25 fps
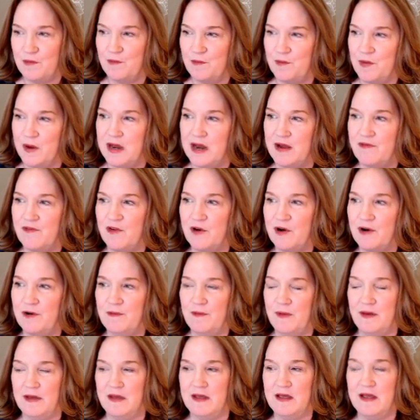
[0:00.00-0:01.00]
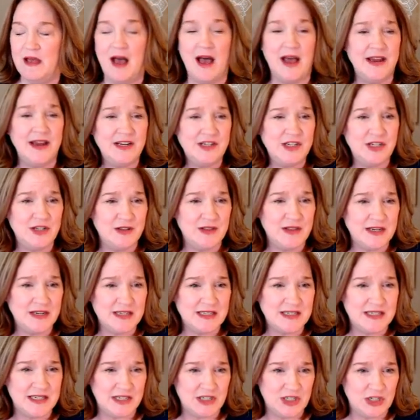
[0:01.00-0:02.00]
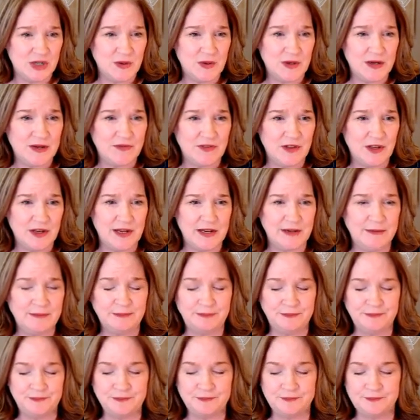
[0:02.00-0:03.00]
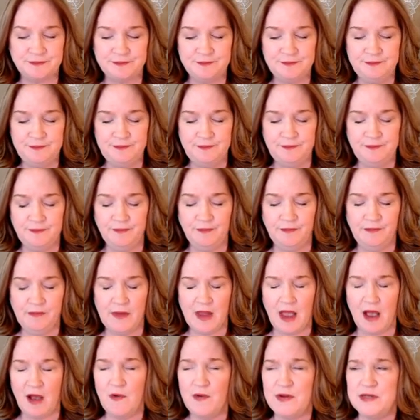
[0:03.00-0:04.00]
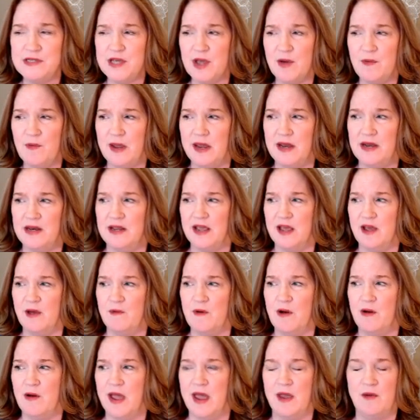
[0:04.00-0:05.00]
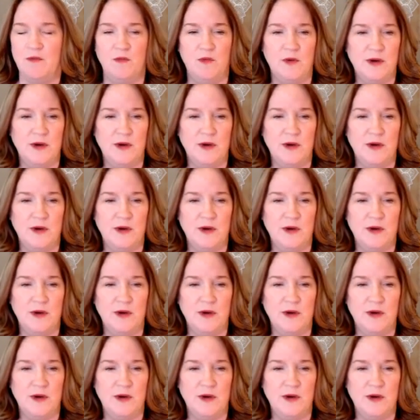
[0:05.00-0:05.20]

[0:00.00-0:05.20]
whenever I do this intuitively, always go in and go, okay,